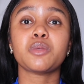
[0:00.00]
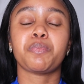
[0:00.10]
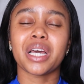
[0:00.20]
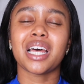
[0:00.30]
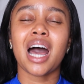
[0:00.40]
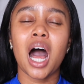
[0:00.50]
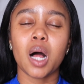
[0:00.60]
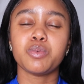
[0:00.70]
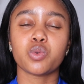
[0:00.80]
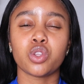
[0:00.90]
better
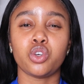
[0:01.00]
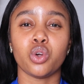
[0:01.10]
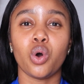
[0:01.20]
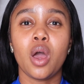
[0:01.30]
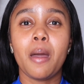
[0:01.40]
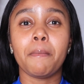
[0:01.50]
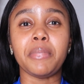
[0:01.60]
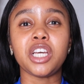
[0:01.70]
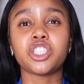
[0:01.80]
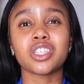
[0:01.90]
helps with
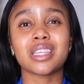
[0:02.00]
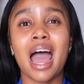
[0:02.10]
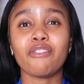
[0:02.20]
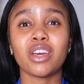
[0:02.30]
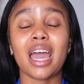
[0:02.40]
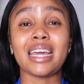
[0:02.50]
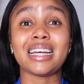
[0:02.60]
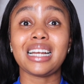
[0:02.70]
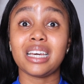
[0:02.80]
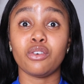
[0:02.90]
me just having a
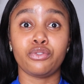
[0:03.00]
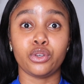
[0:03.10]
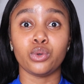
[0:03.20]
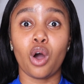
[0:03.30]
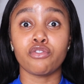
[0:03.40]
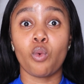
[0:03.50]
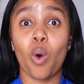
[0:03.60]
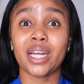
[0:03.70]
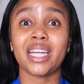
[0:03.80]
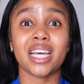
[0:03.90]
clear view of
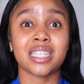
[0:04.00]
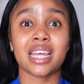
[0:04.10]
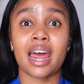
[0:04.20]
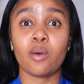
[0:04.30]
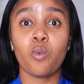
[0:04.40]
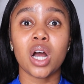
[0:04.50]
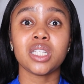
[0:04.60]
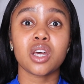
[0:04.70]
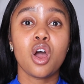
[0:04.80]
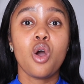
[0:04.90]
what it is that I want,